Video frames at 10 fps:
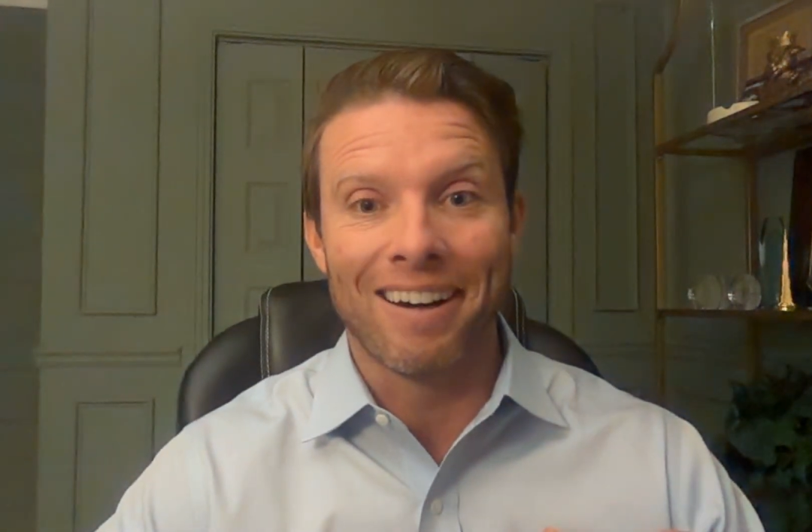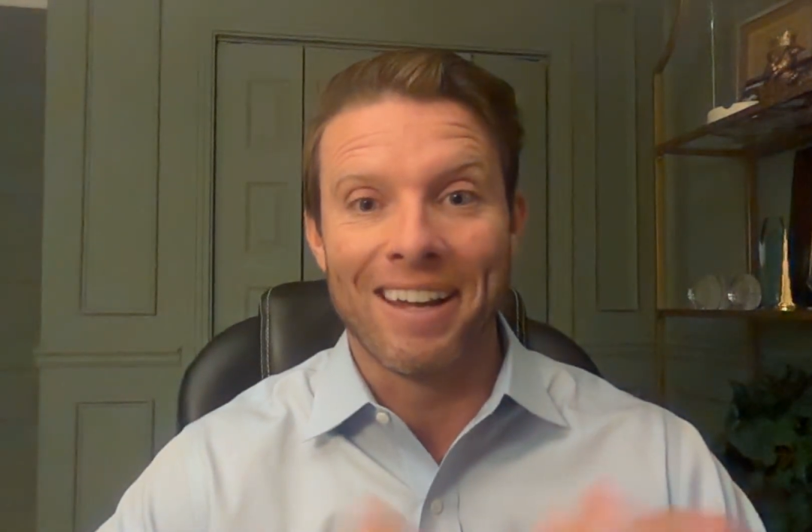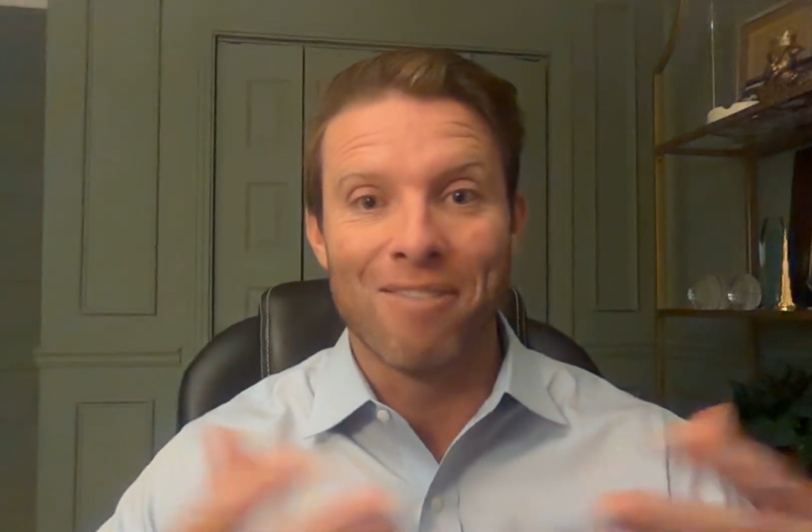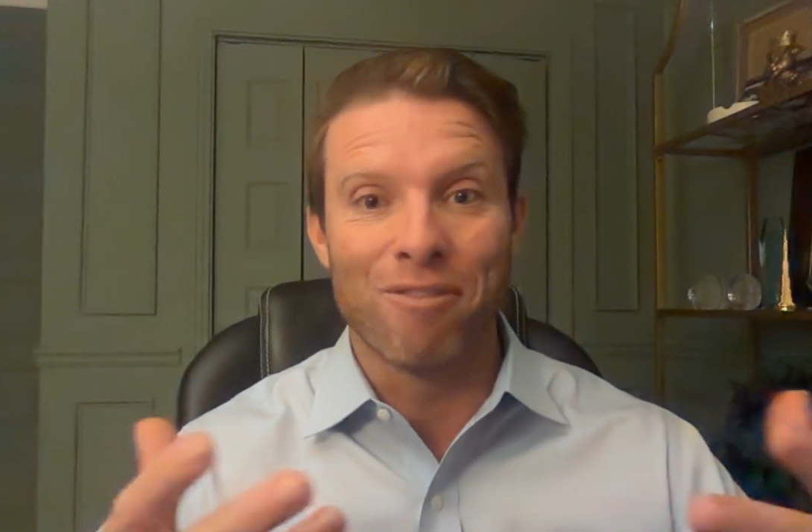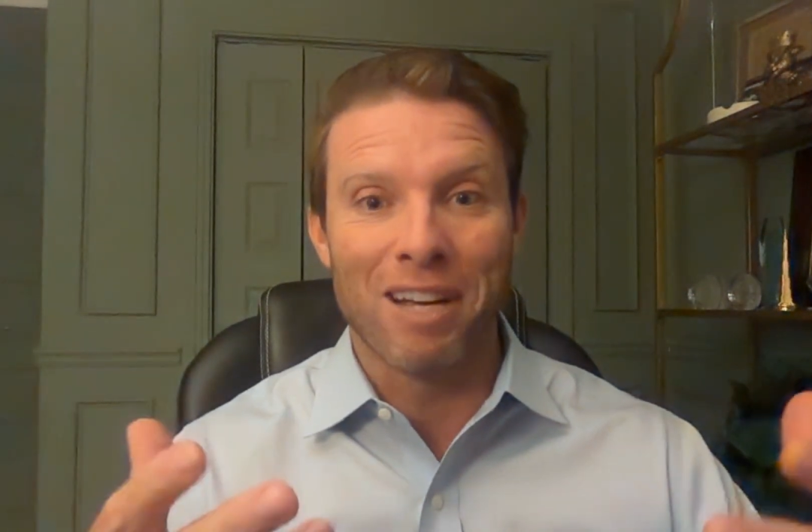
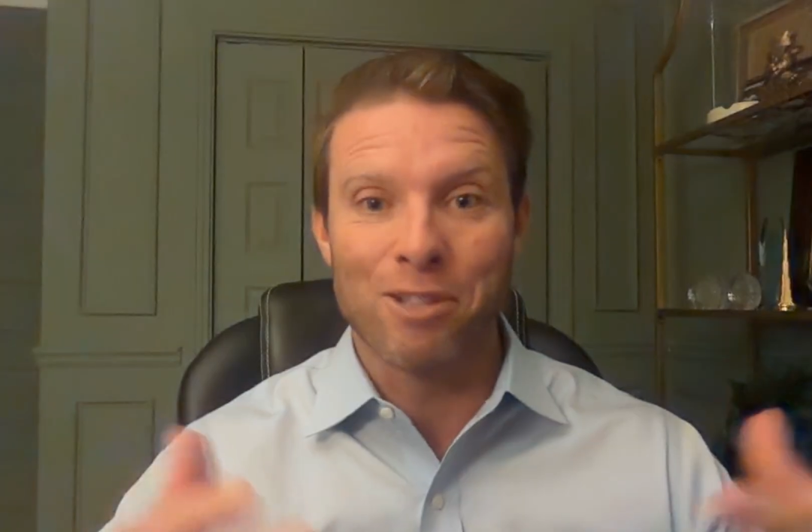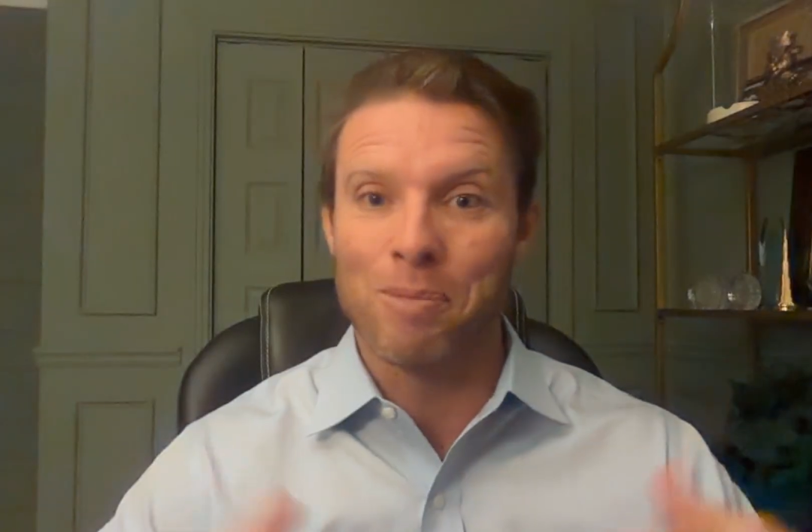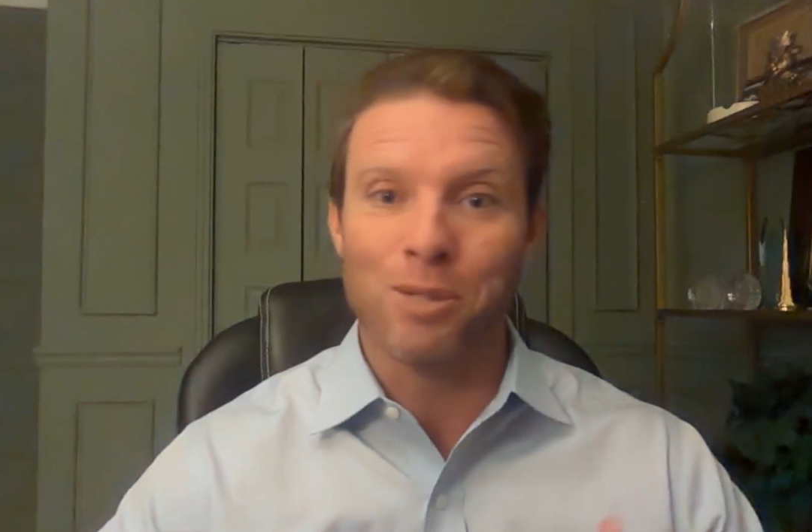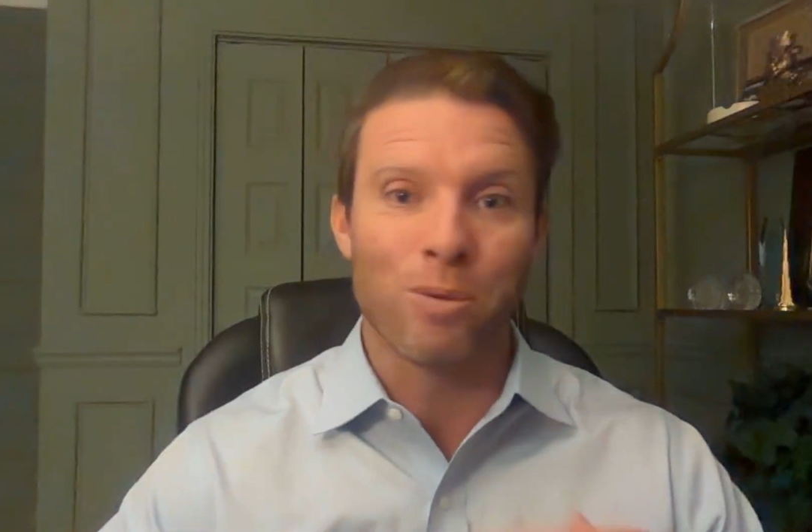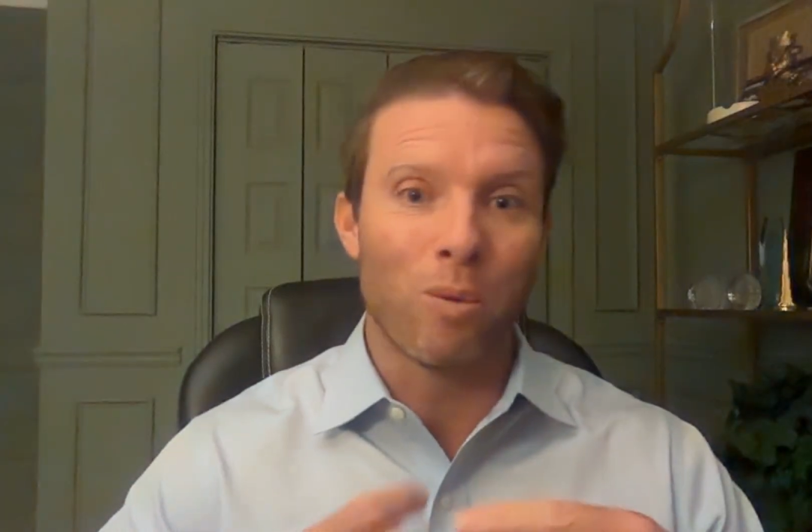
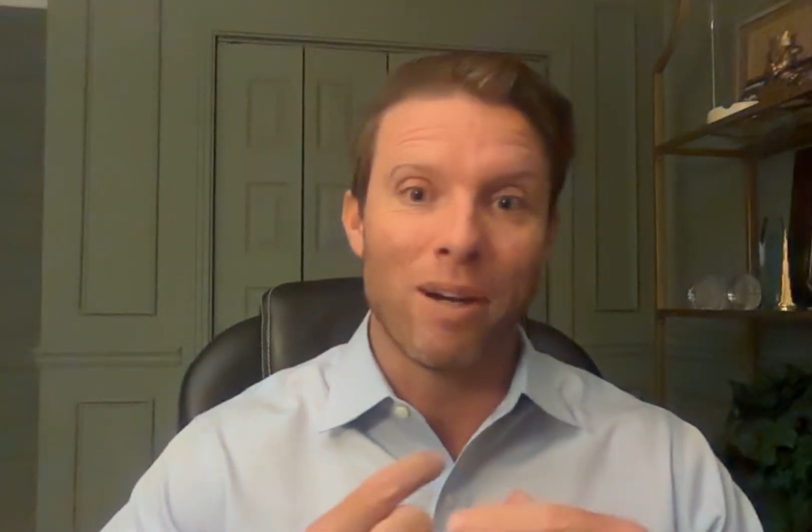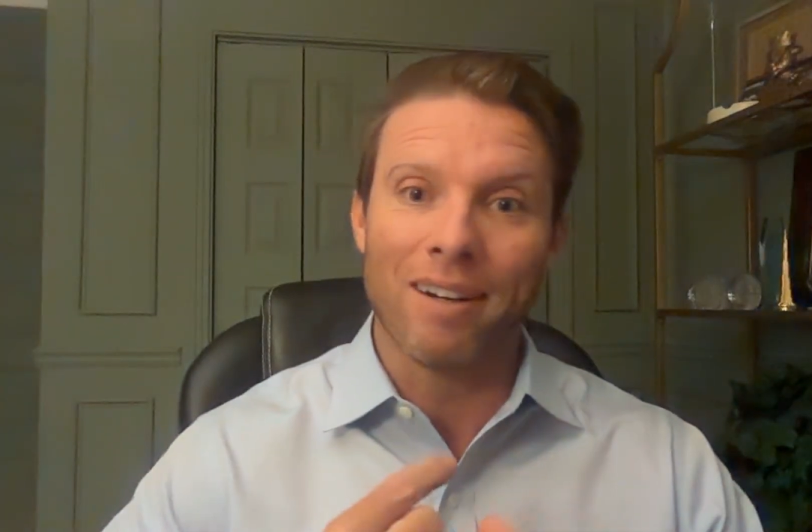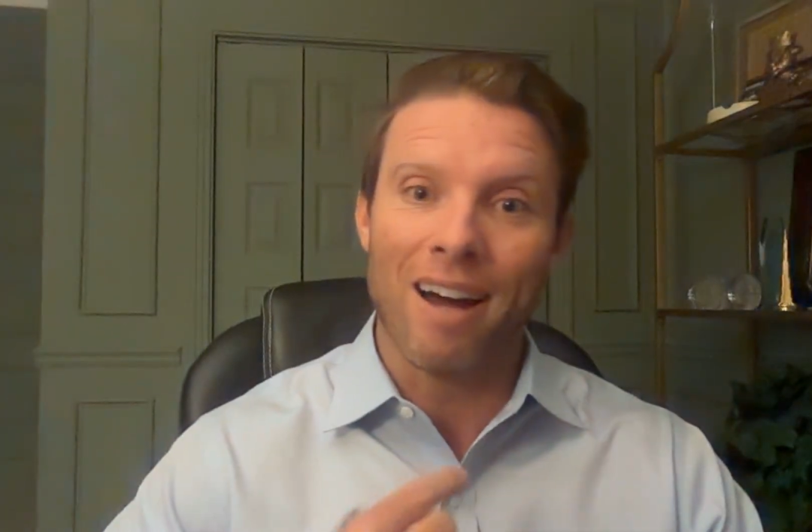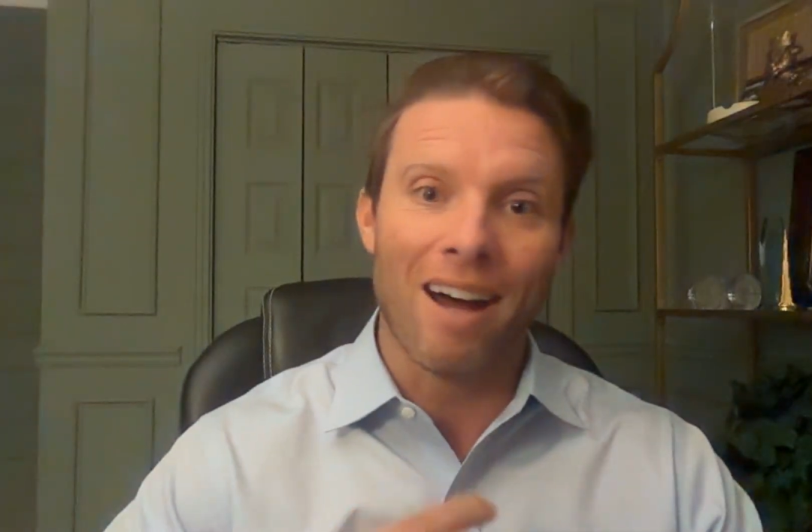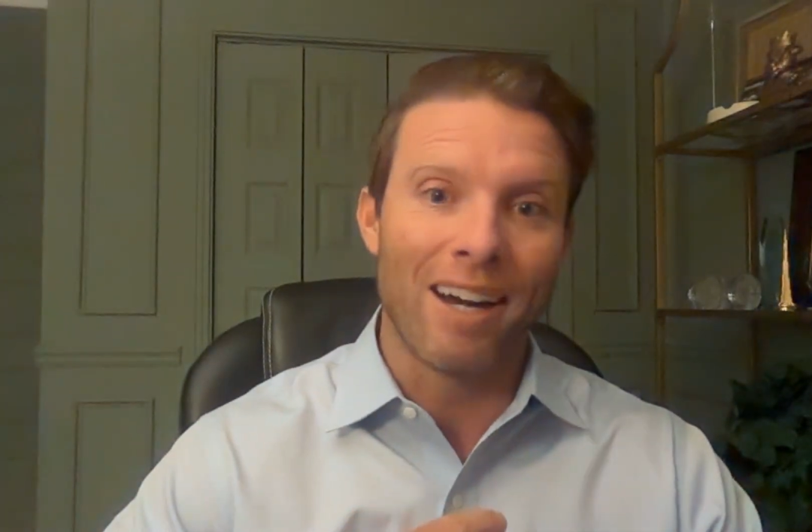investments, we
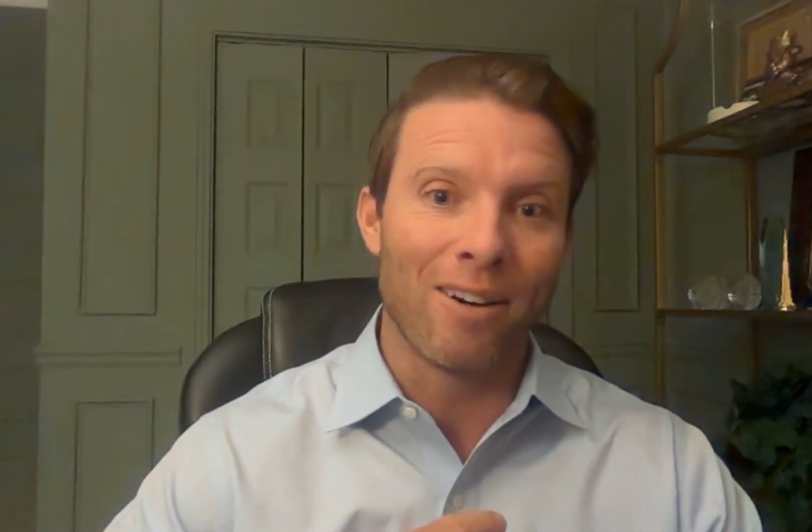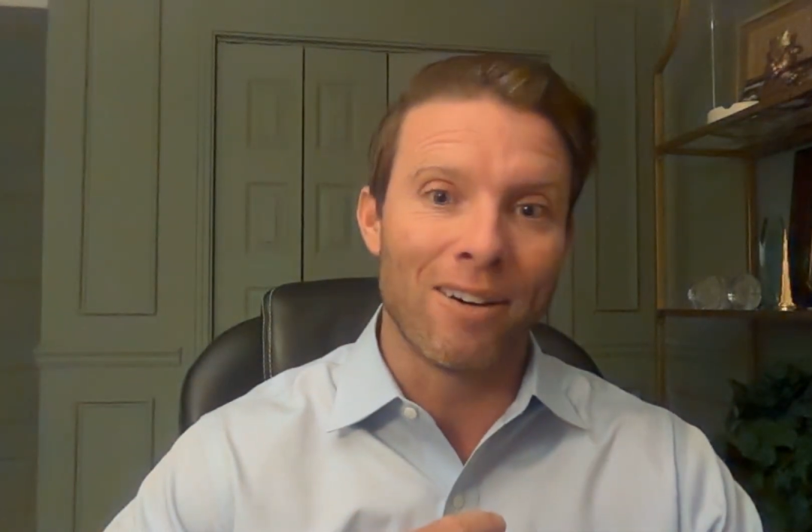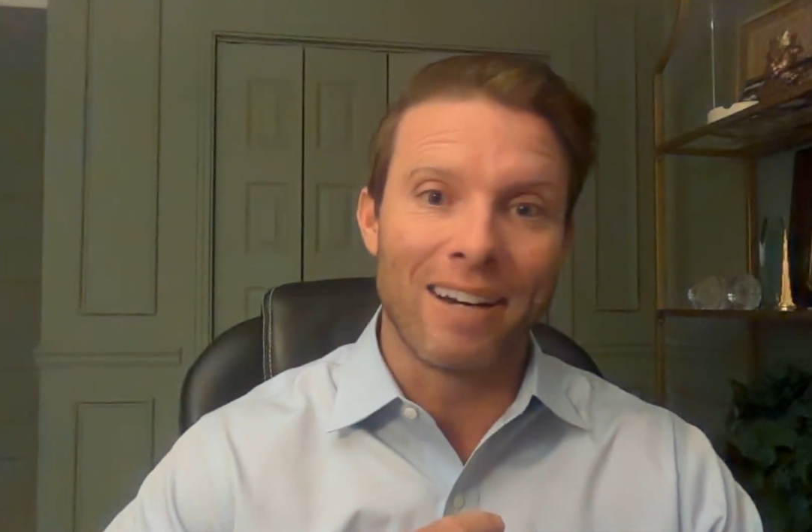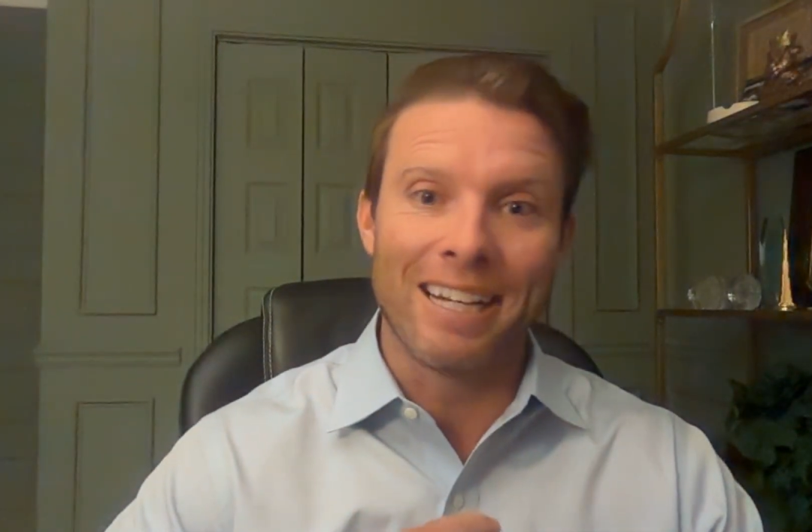want higher